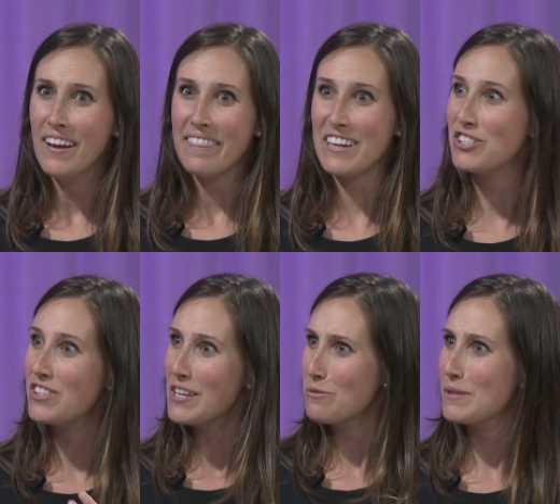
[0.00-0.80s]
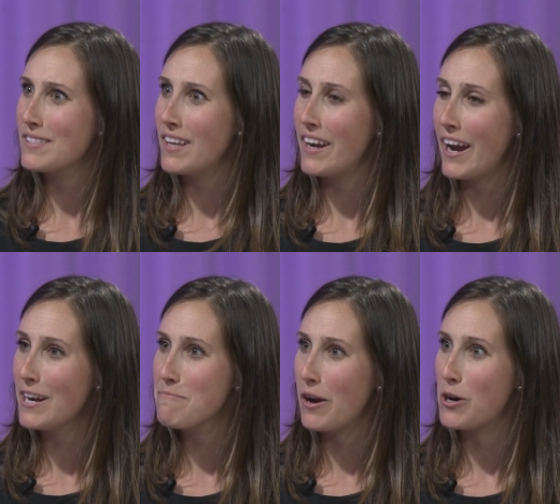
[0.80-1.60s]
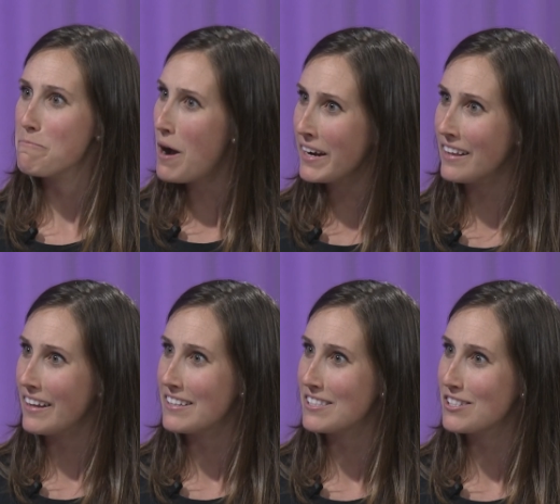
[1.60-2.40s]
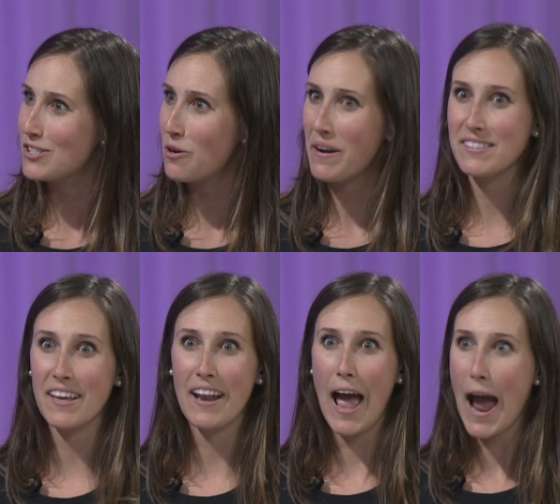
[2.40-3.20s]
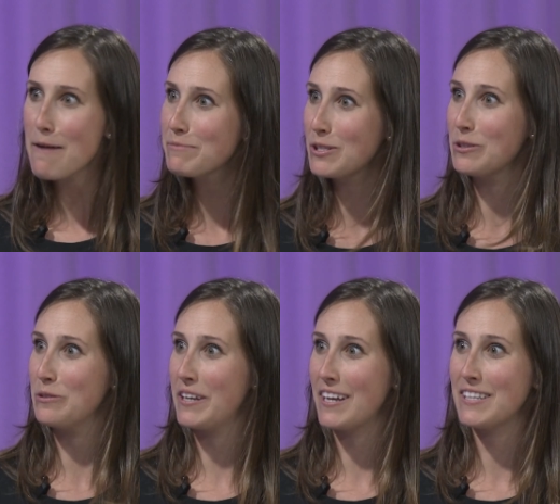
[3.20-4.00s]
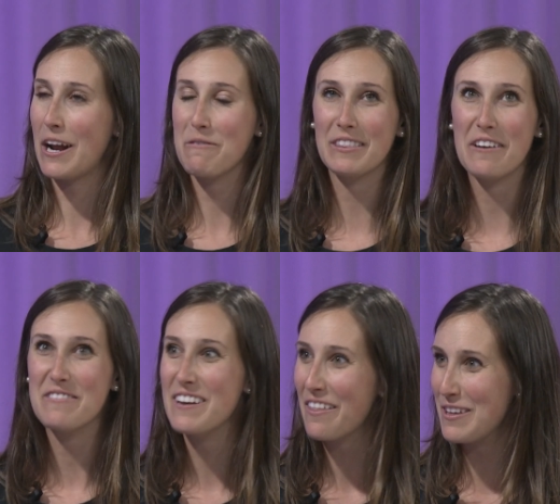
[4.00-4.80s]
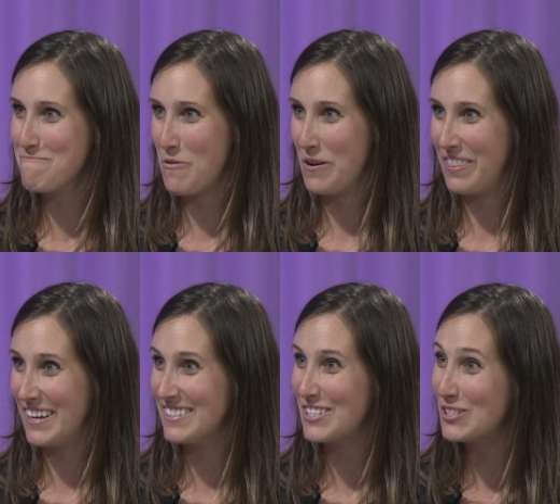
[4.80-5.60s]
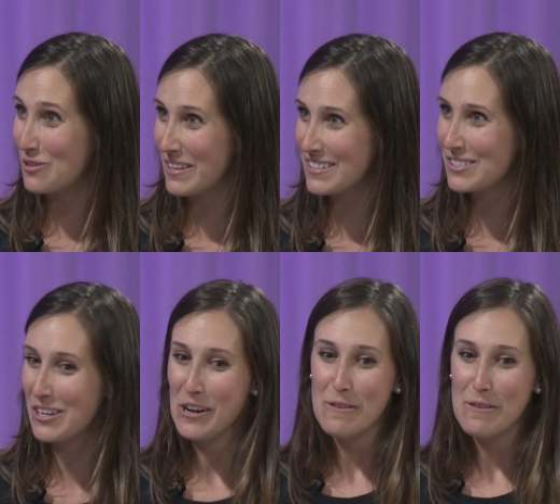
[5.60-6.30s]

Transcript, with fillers: that sh- this was an item on her bucket list so i said absolutely i said i would love nothing more than to do this